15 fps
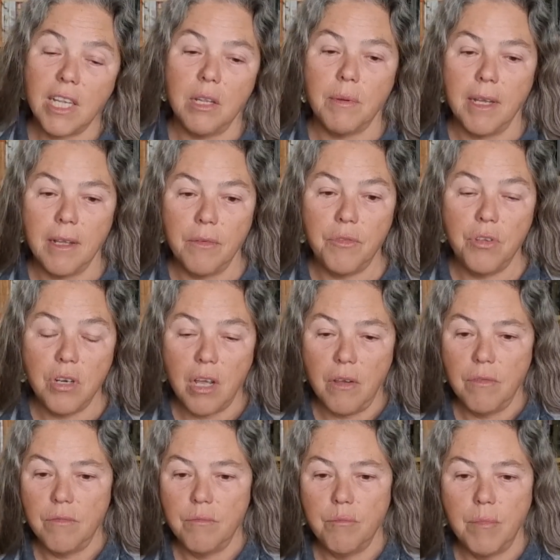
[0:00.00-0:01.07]
Anyway, if you
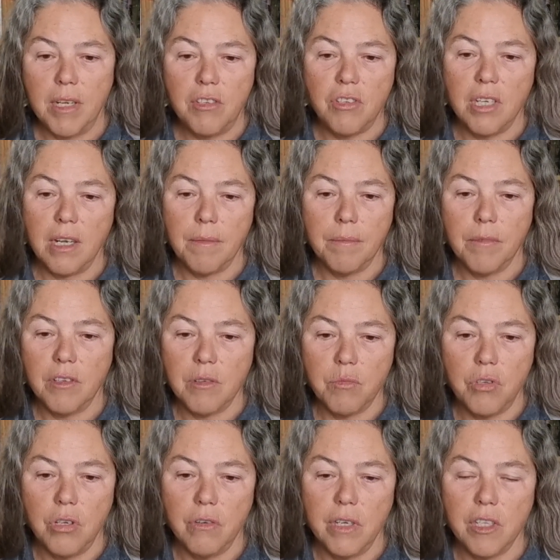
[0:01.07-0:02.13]
know, mention it because
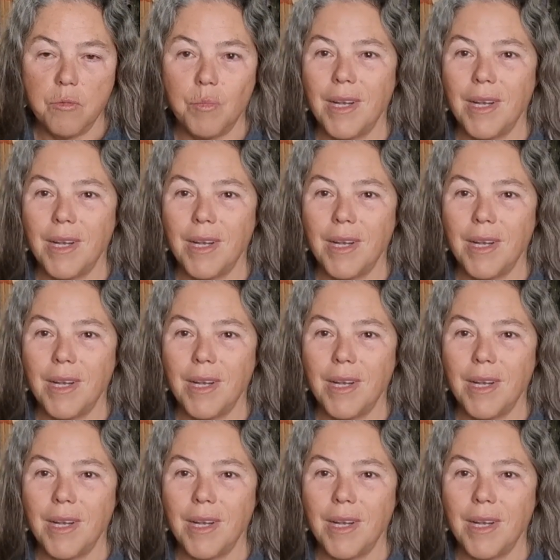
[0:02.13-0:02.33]
I'm curious,